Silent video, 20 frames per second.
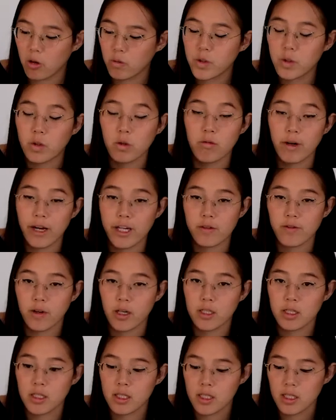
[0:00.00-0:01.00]
school
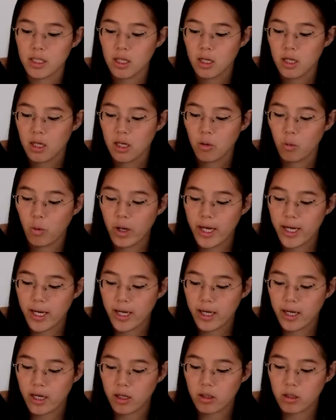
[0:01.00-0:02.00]
rangefinders,
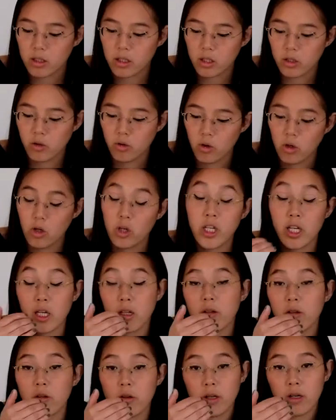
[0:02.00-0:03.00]
where you're looking
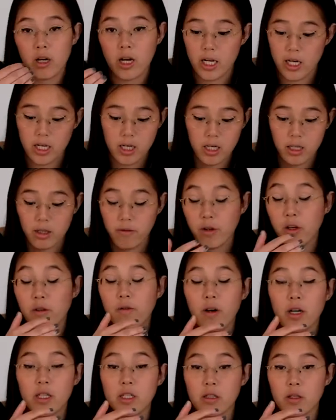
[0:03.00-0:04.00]
through the
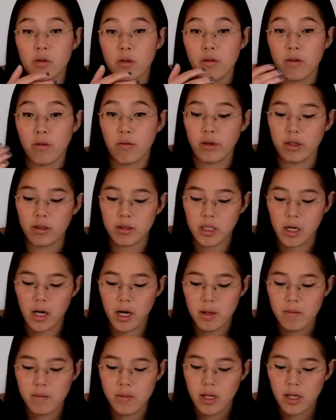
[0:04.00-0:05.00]
viewfinder sort of in real
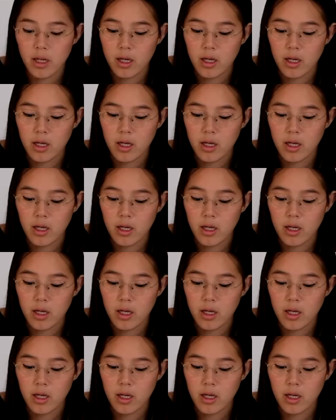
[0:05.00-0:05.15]
time.